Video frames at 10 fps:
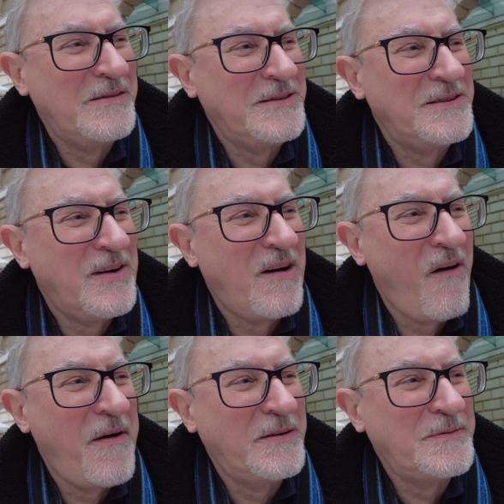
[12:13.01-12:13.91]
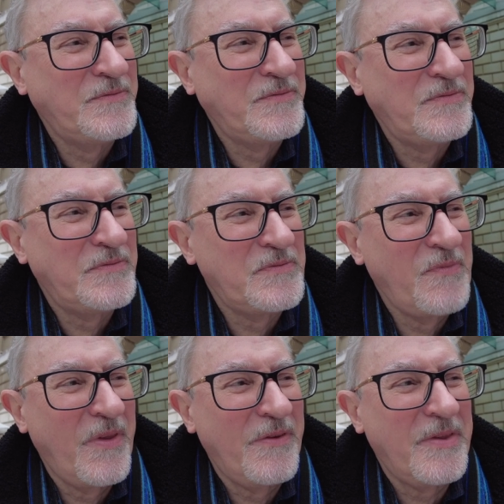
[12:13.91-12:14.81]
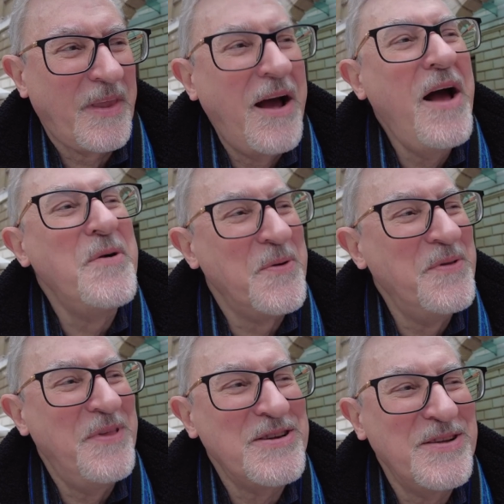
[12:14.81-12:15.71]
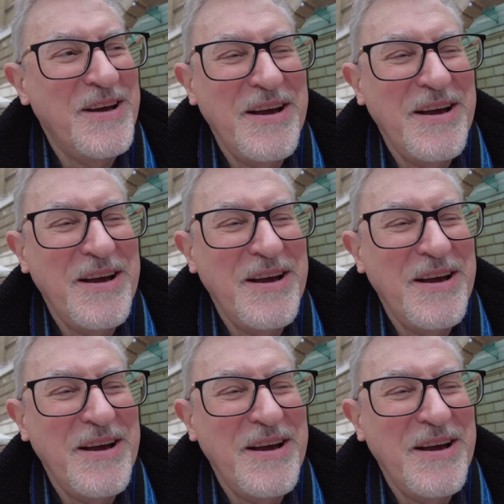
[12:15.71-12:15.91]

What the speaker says: learnt the story from the first one to the last one.